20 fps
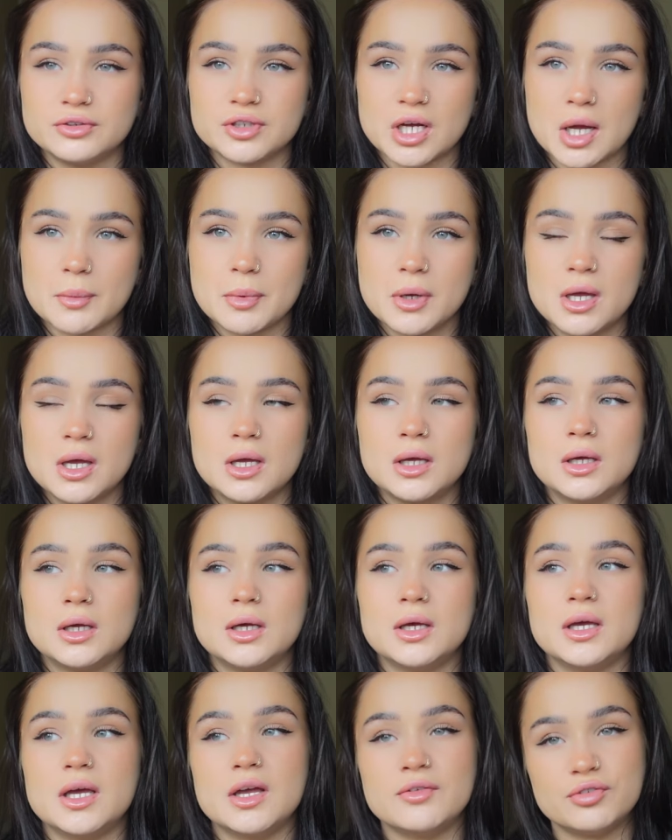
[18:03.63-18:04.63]
jab
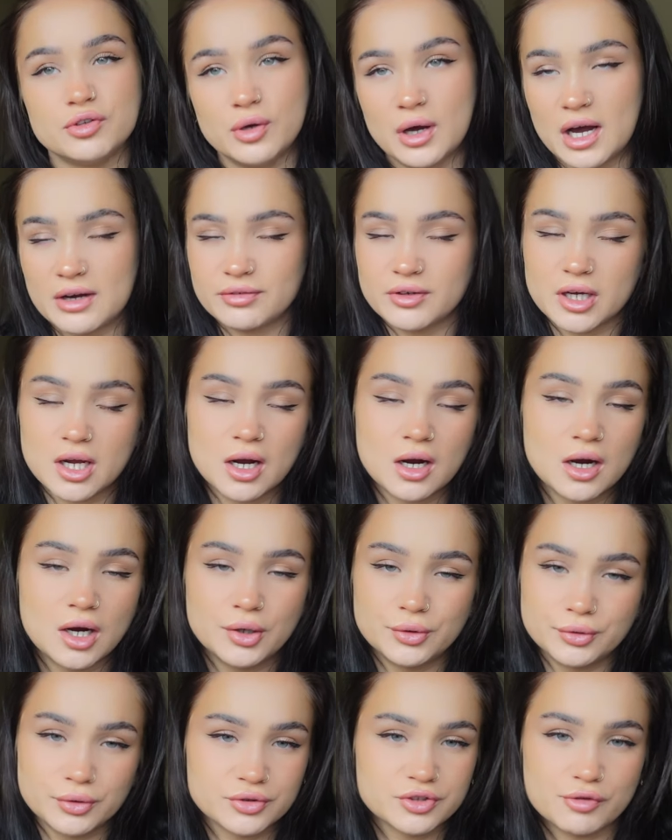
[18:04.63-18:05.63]
if you have like a
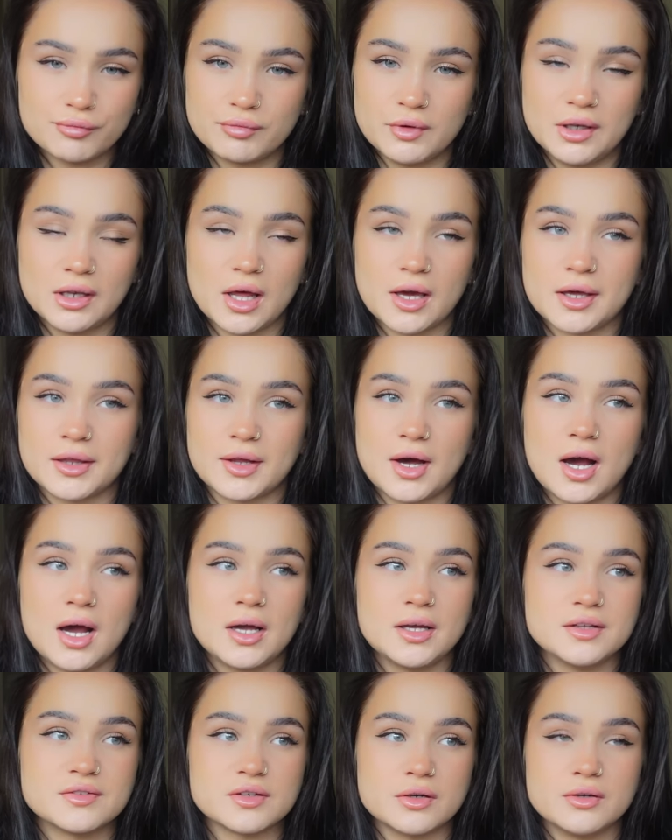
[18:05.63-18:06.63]
cold or something like
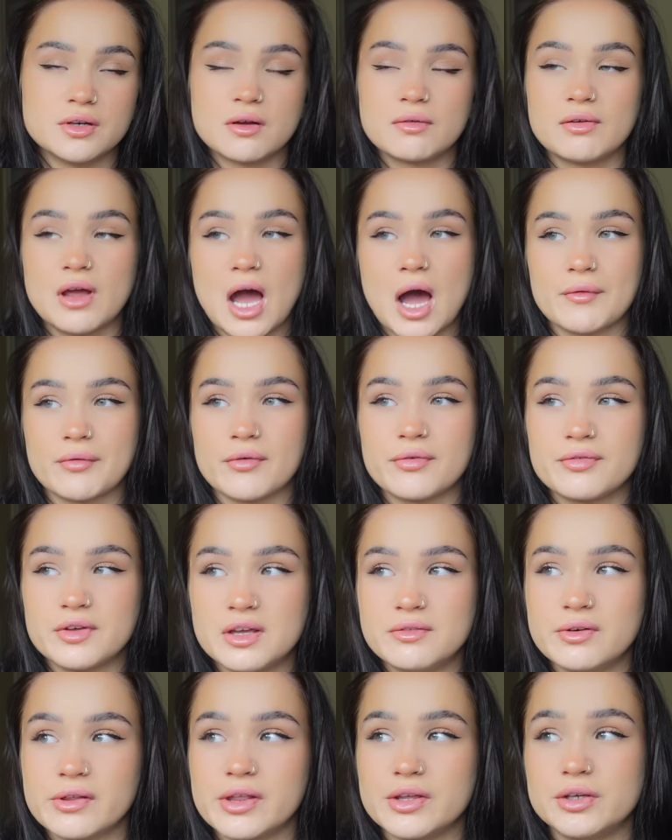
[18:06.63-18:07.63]
that. It's only if you have a
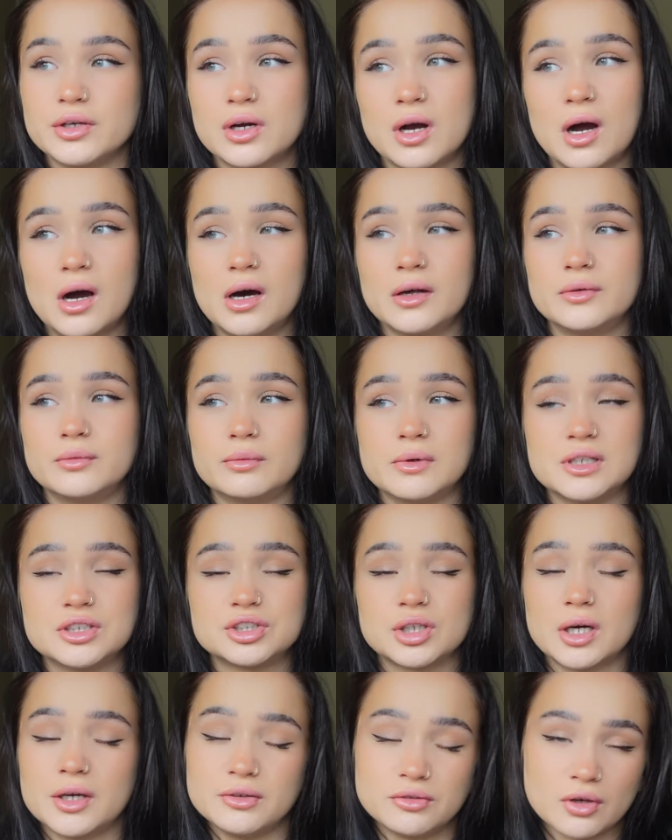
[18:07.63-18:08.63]
fever that you can't,
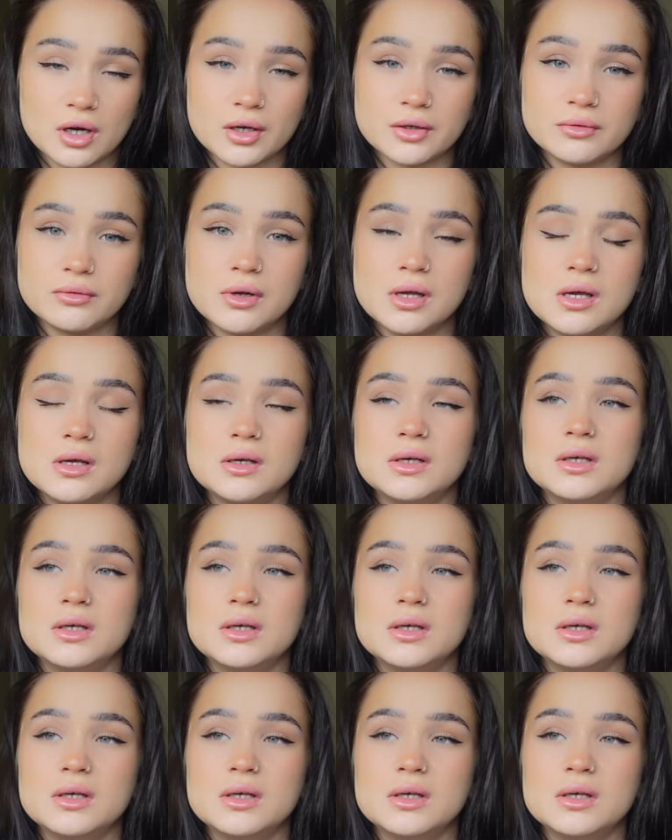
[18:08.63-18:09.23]
which I don't.